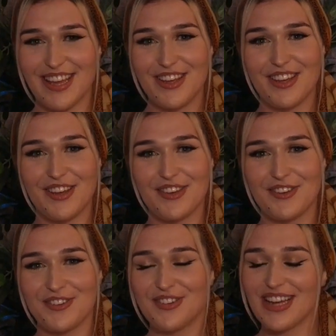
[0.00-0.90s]
Thank
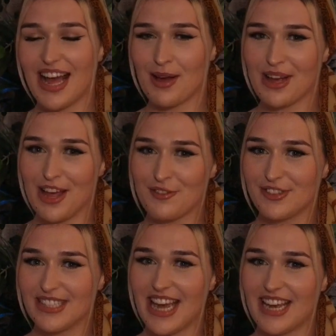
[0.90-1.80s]
you. I'm
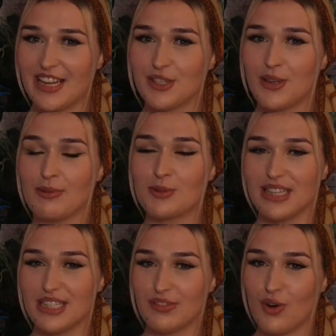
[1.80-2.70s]
Kathryn Turner, so I'm
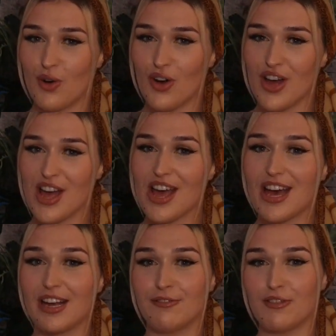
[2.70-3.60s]
24
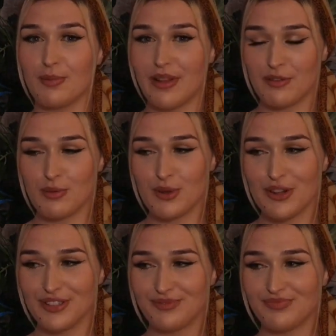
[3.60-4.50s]
and I'm from Liverpool.